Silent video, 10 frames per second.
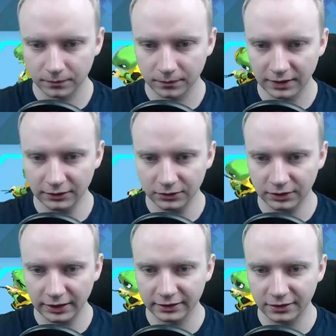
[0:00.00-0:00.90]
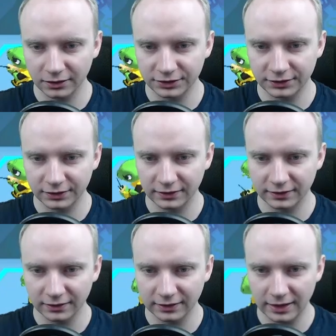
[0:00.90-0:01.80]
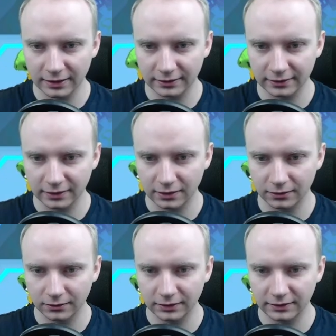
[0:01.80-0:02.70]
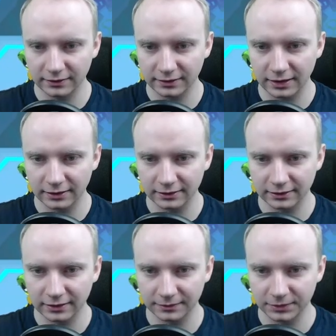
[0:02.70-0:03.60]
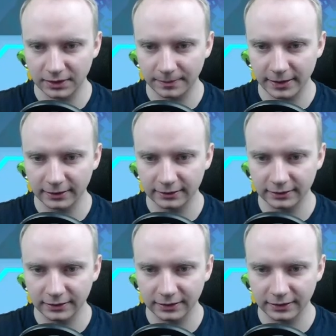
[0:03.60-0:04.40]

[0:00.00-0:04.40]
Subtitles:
Can you, like, dodge it? It's not hard. Oh, it is hard, apparently.